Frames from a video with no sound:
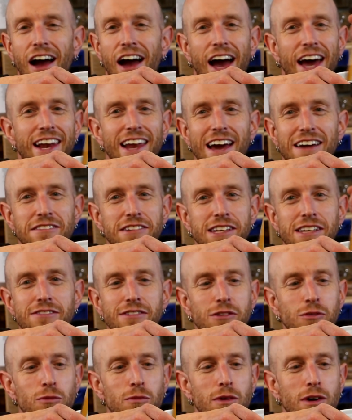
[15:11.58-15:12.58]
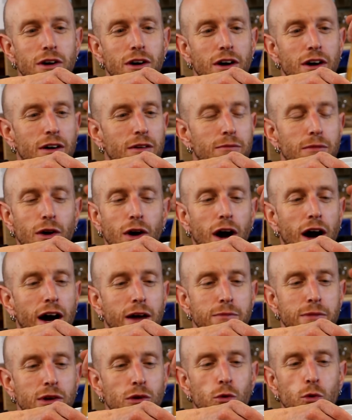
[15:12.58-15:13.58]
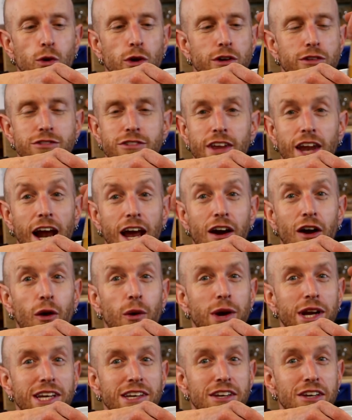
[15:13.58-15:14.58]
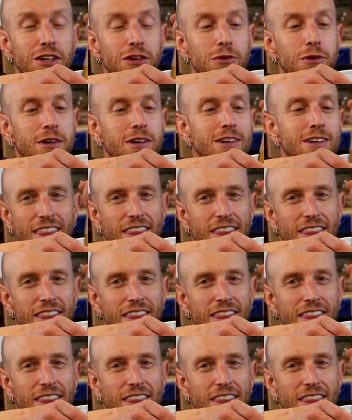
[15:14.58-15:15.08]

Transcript: I'd have it even on me worse than I already do.